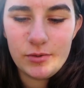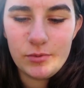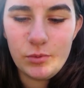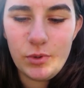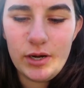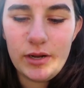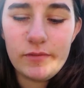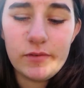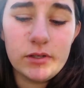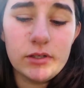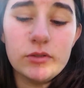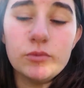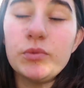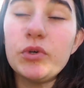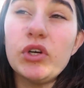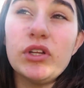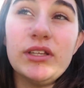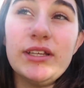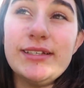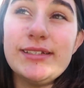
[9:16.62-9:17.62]
Whatever. Oh my
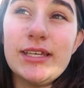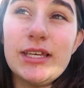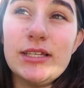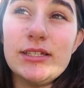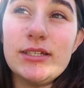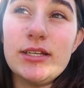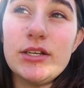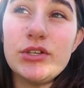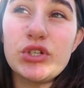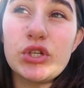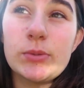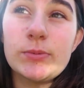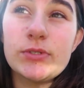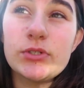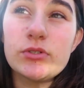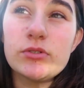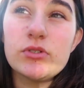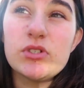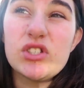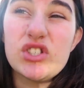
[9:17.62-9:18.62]
god, these kids can just
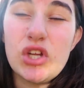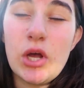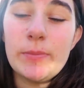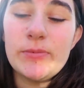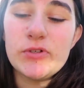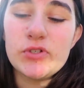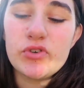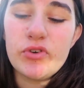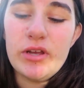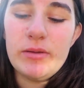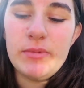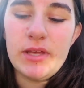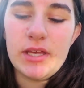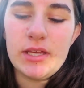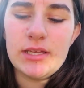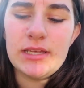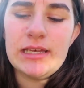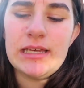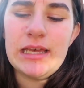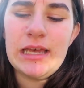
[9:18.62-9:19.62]
stop
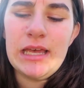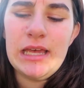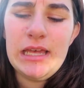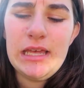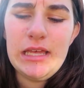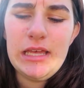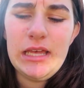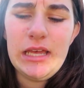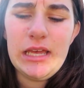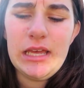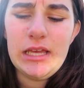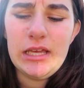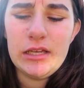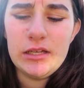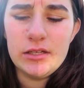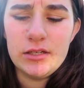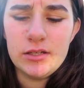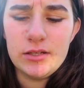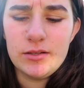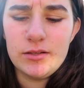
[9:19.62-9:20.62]
screaming.
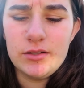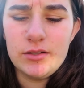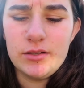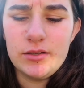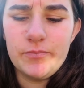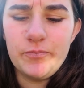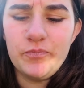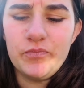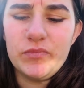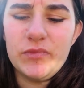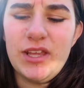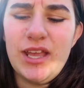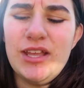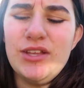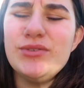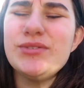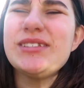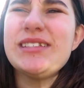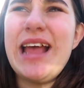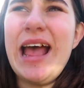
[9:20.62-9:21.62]
Can
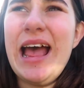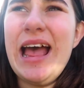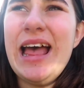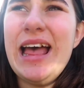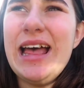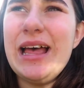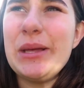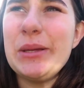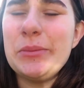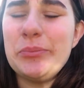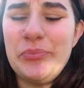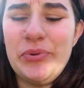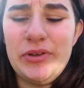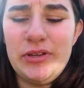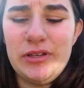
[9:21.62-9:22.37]
you stop?